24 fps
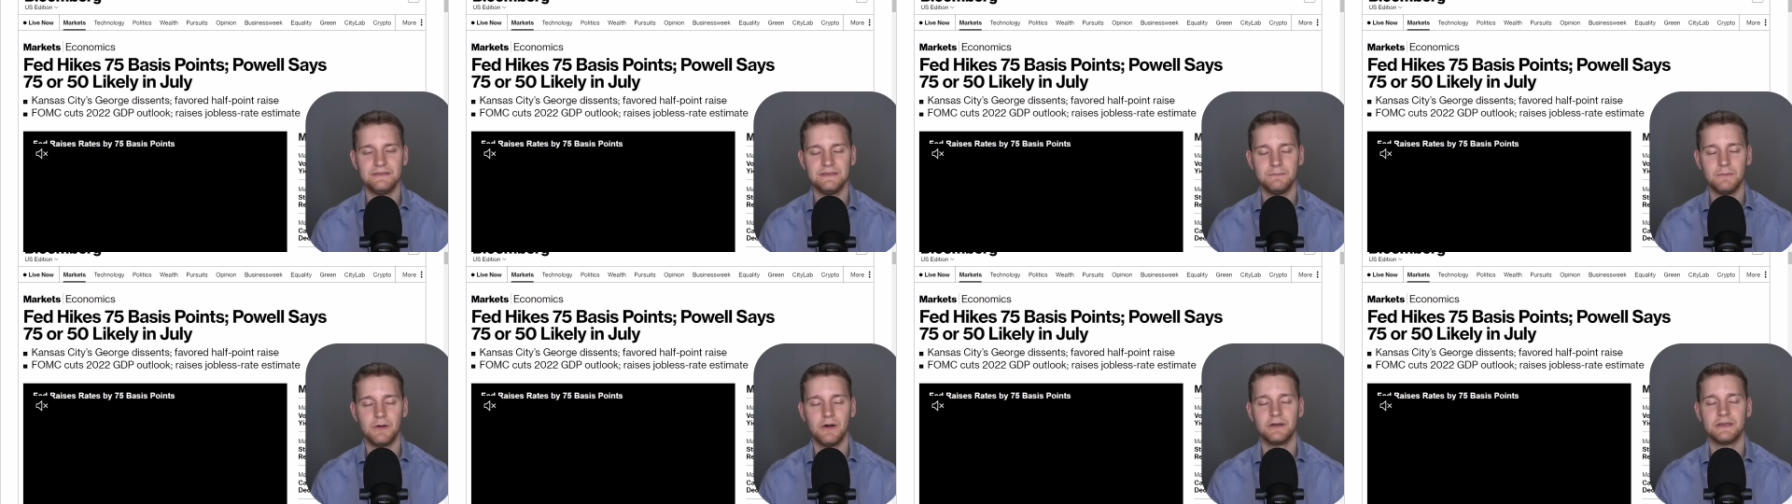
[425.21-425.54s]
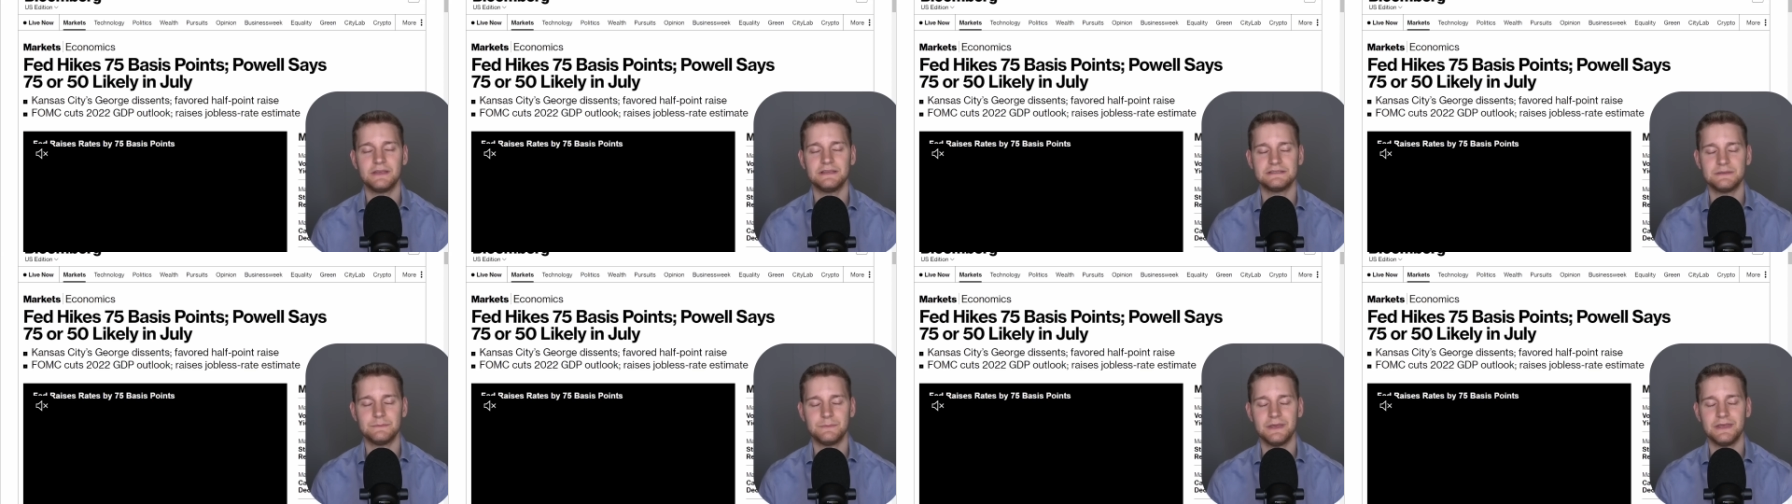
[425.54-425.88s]
the
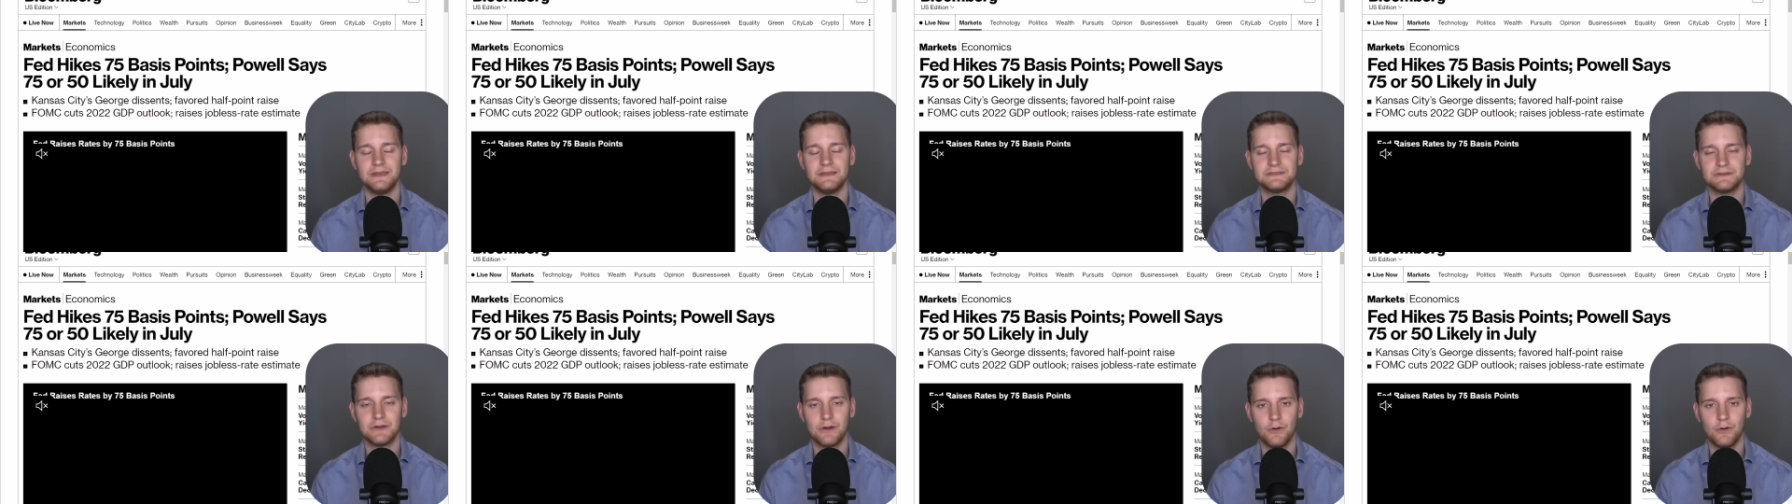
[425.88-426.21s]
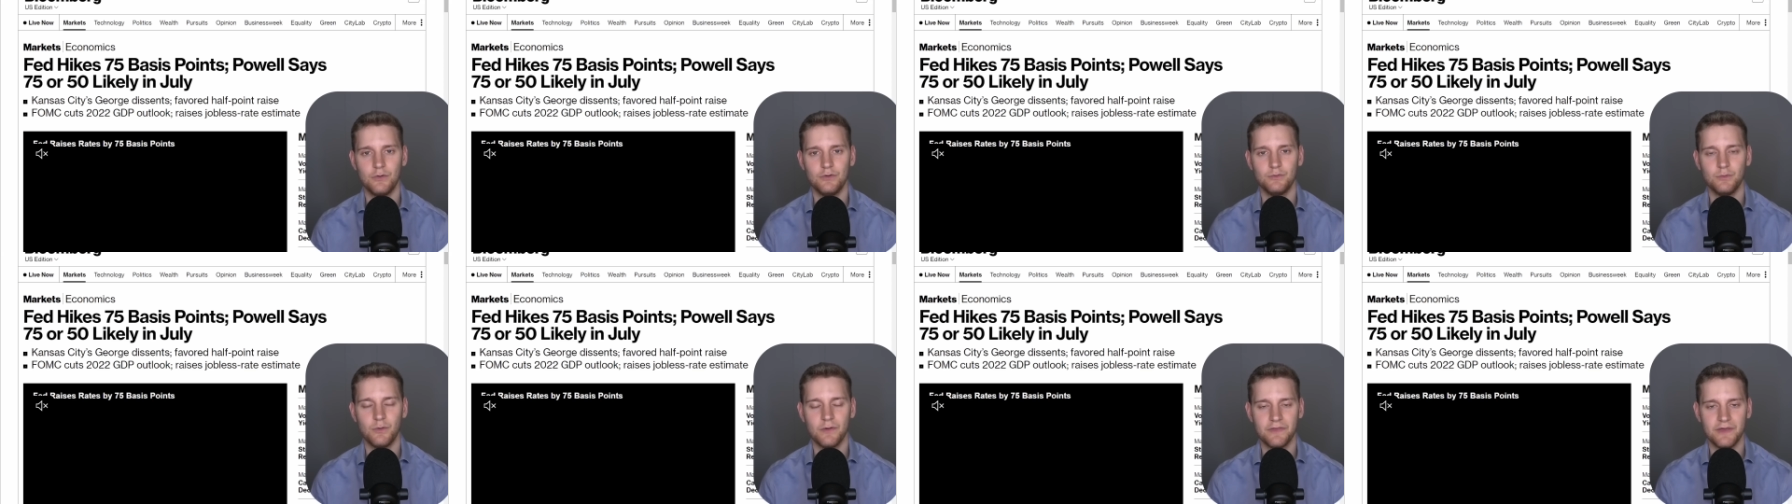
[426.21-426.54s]
markets are being
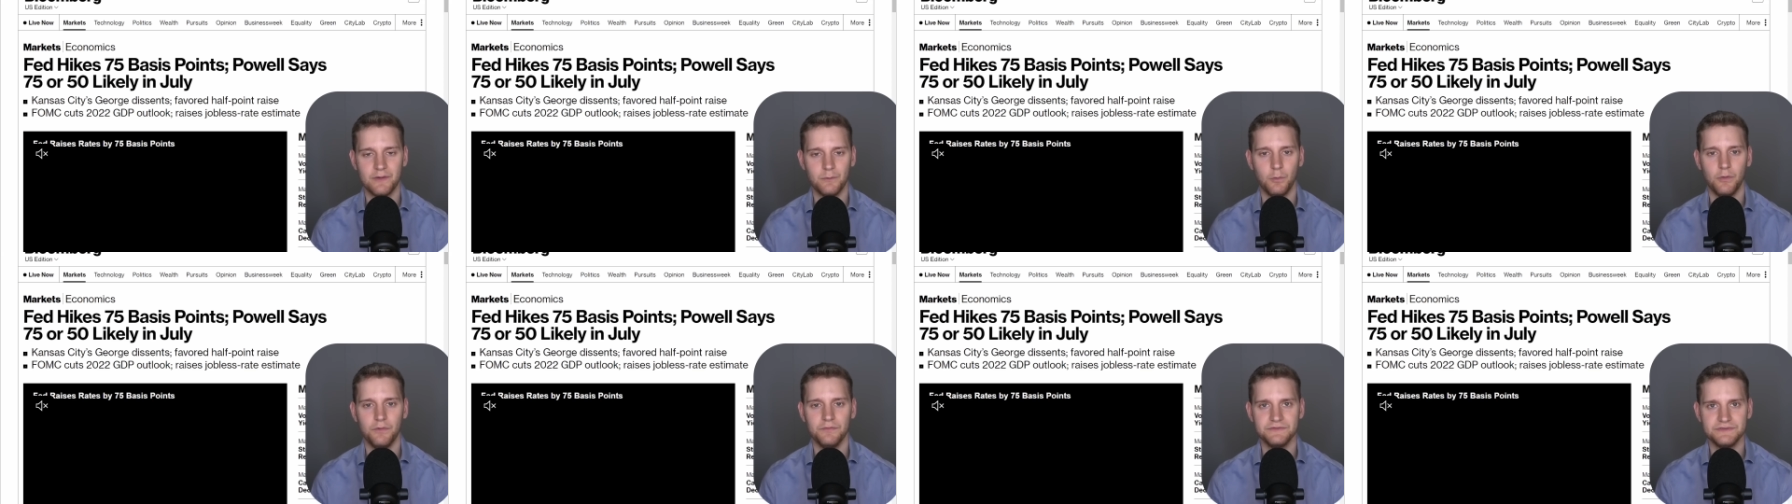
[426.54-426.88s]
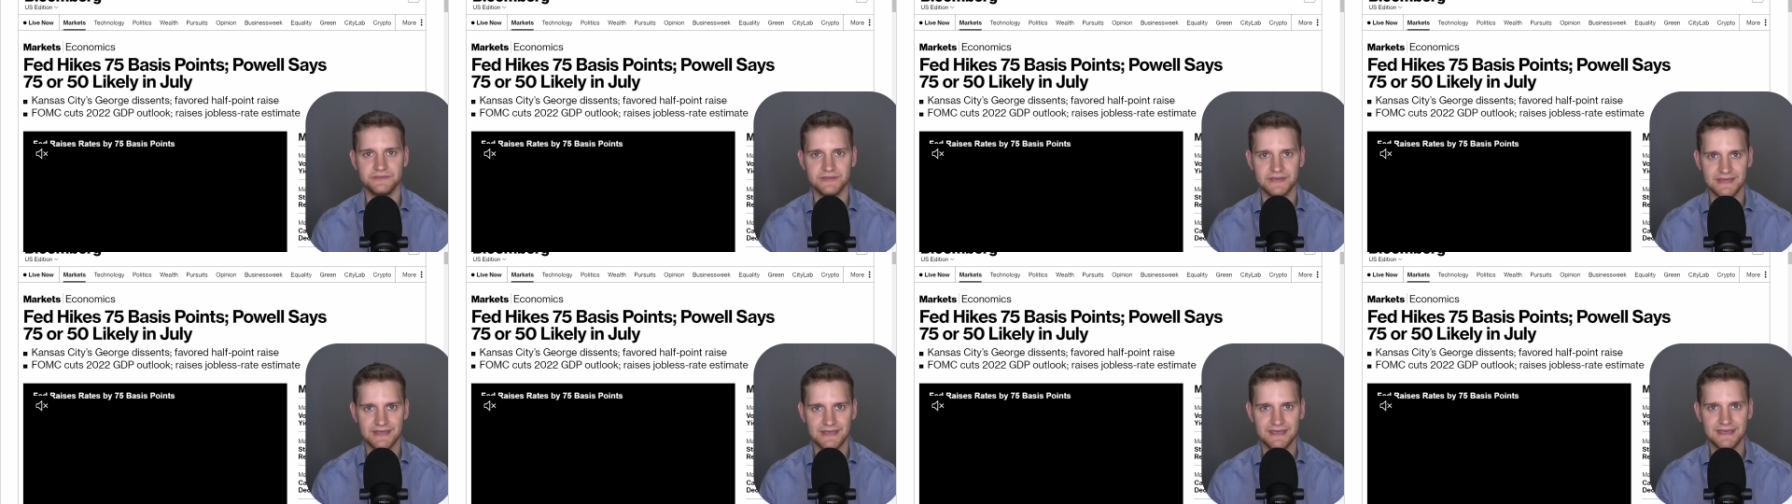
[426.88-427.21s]
told what they want
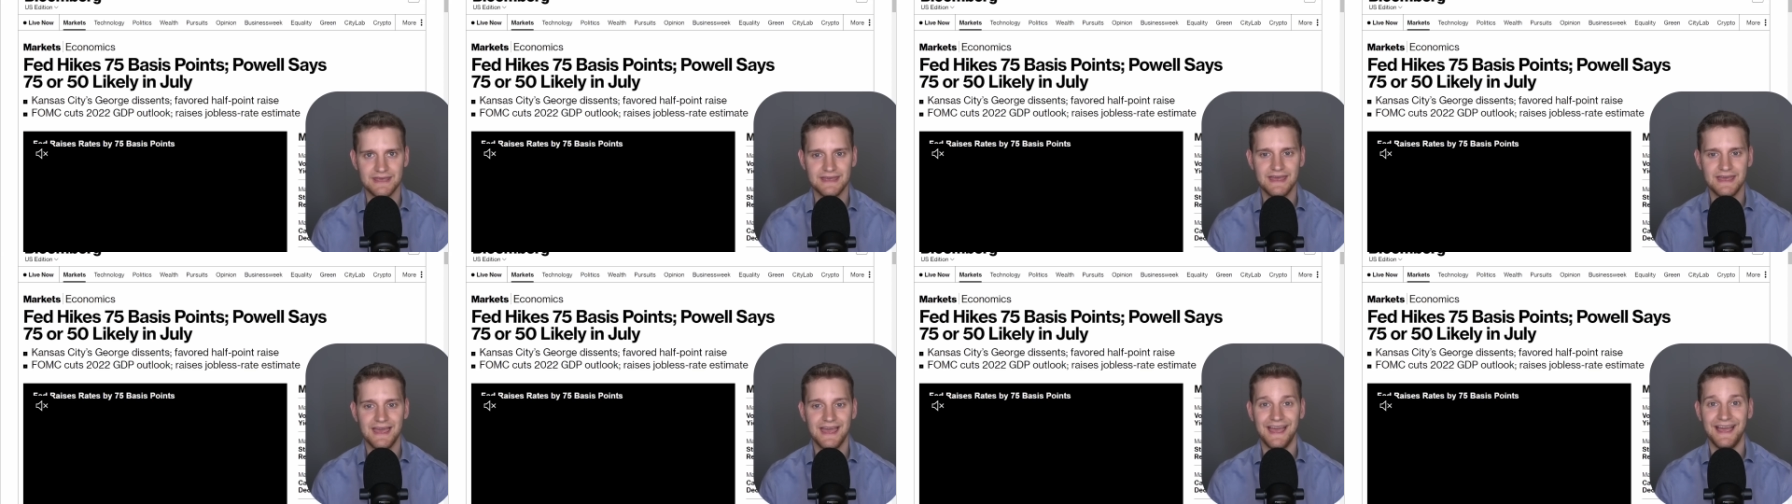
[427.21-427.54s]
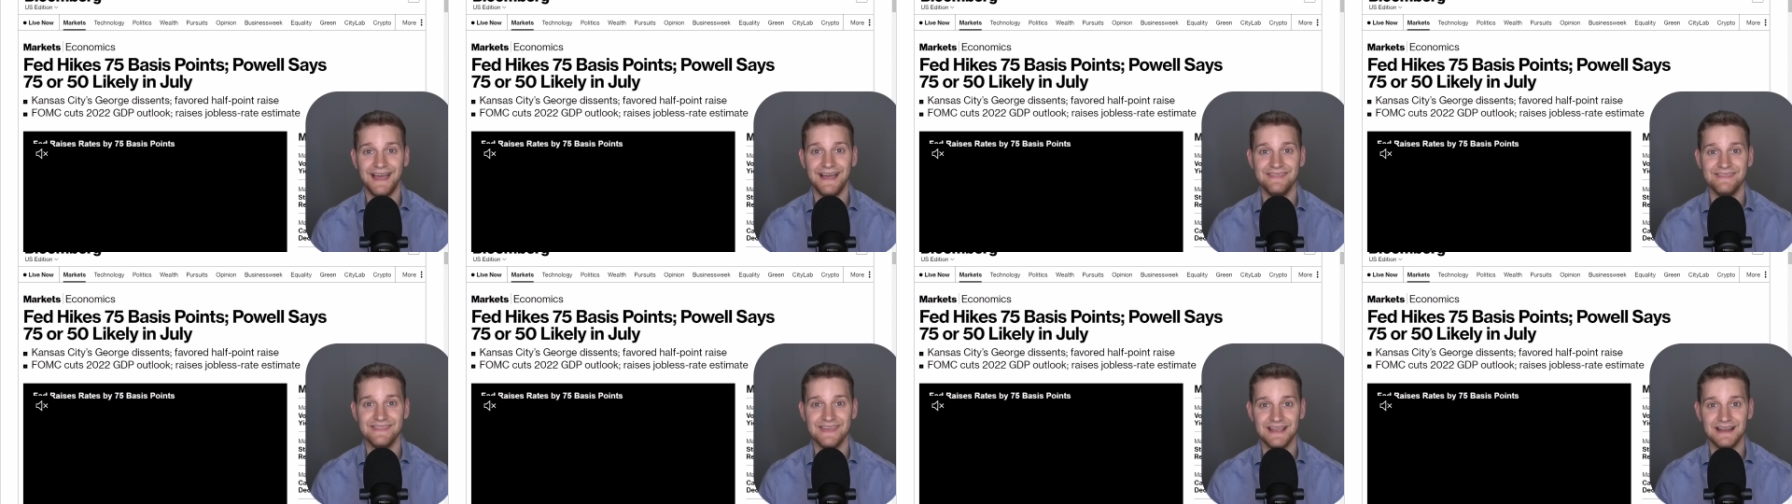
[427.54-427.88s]
to hear,
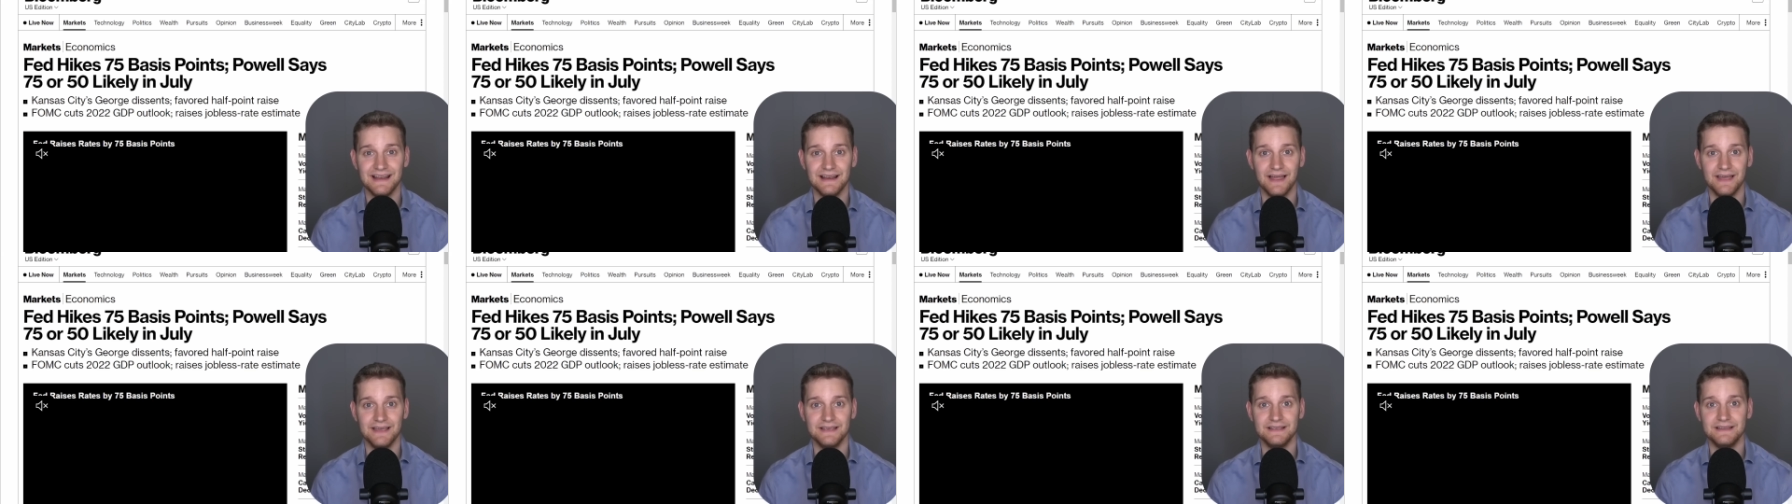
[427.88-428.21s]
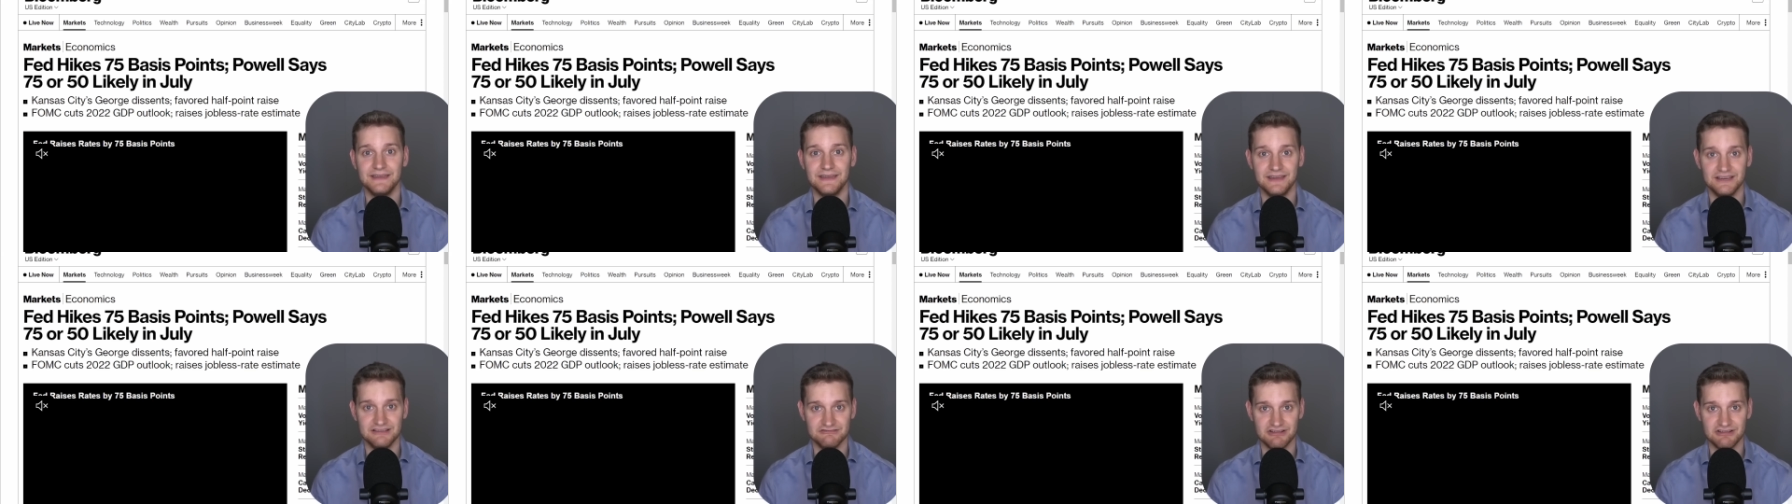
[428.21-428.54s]
and they like
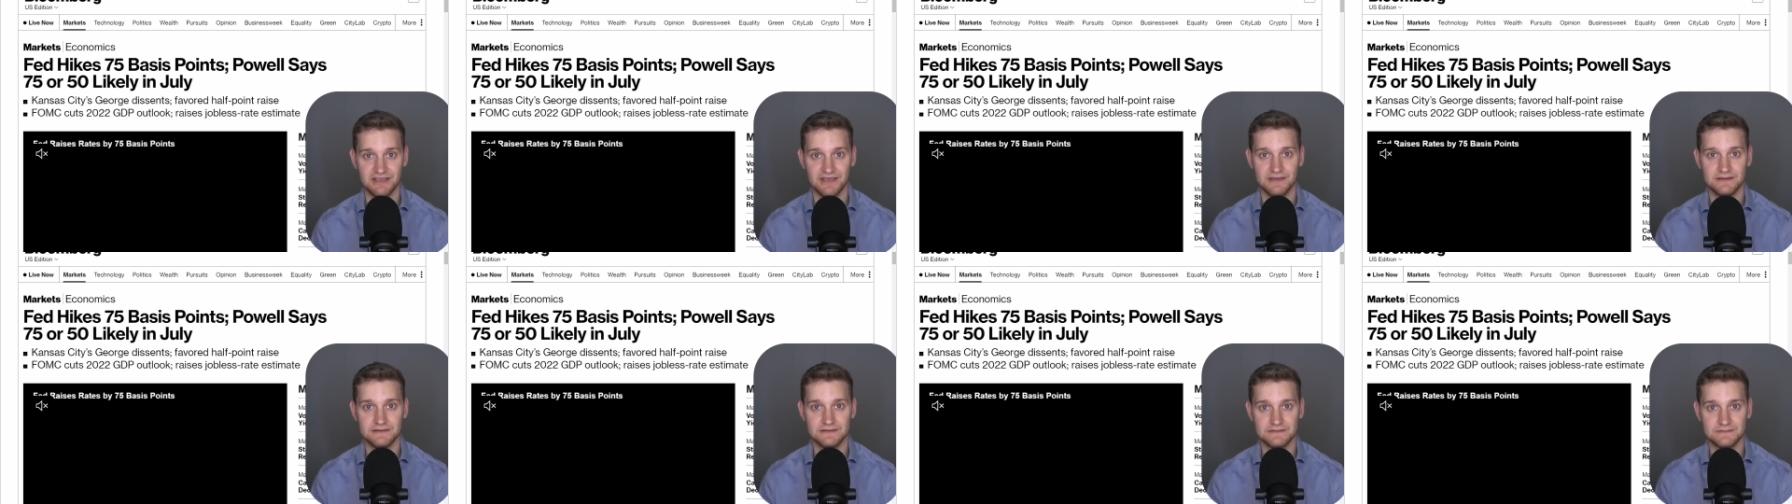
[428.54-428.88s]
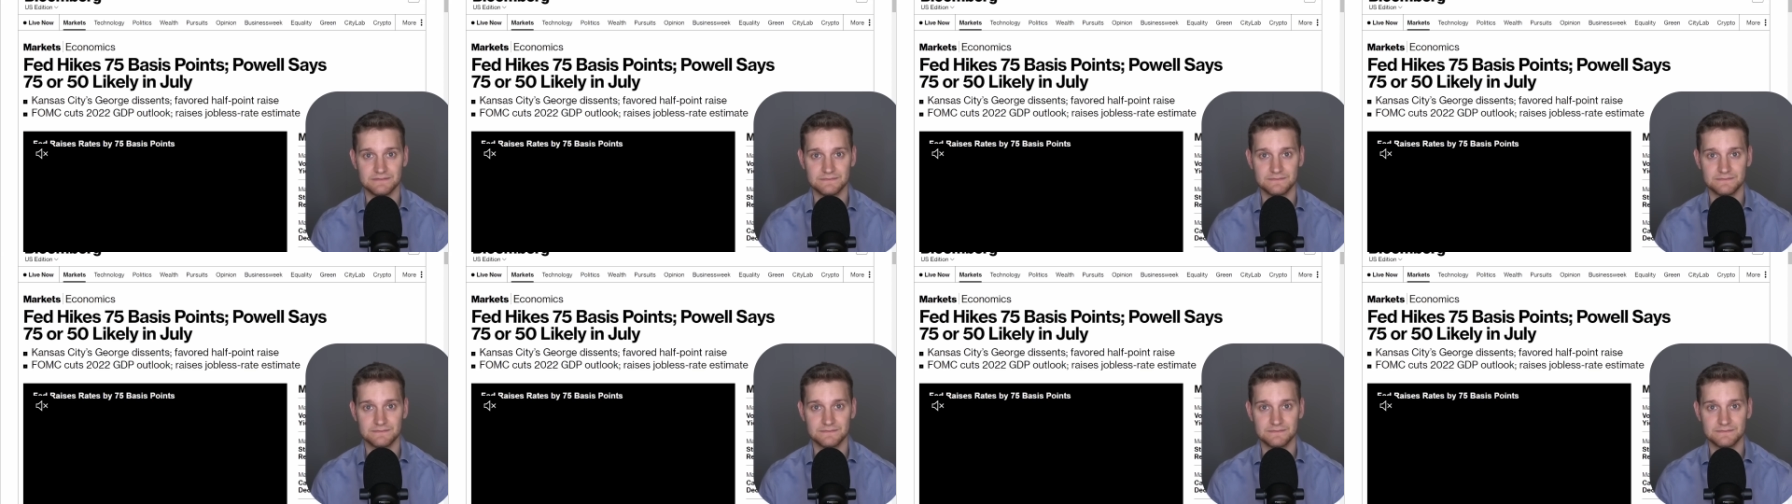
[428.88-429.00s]
hearing it.